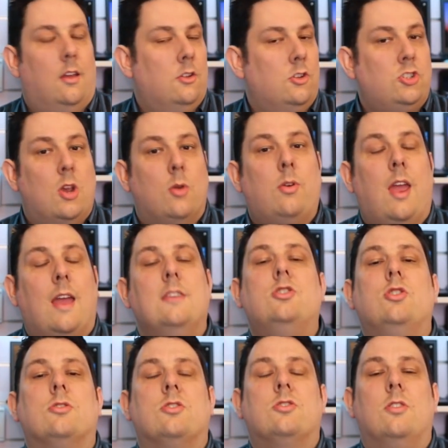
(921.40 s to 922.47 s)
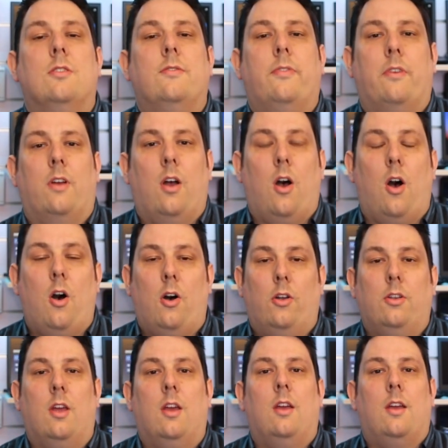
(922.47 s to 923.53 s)
Showcase your stuff
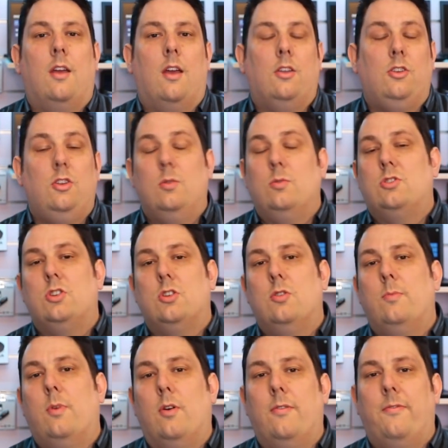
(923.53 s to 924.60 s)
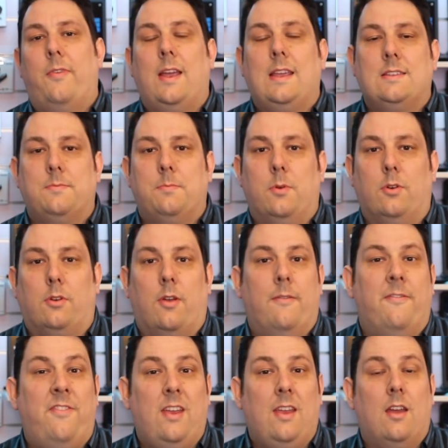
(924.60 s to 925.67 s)
on YouTube or Facebook
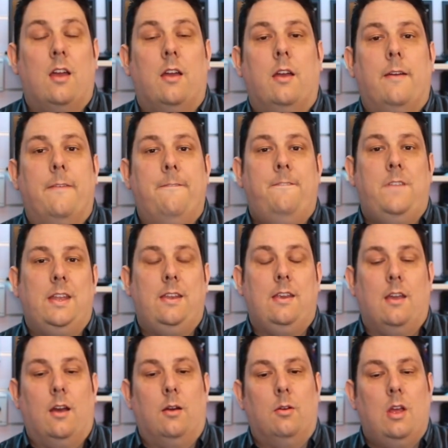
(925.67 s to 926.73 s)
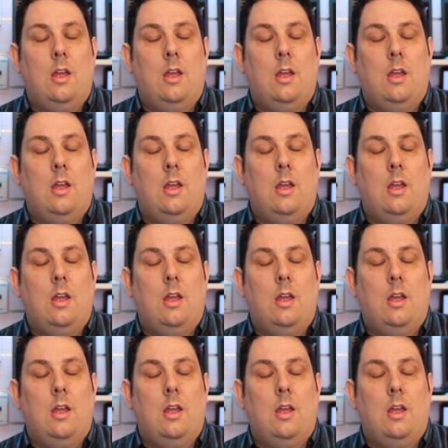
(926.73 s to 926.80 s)
via video.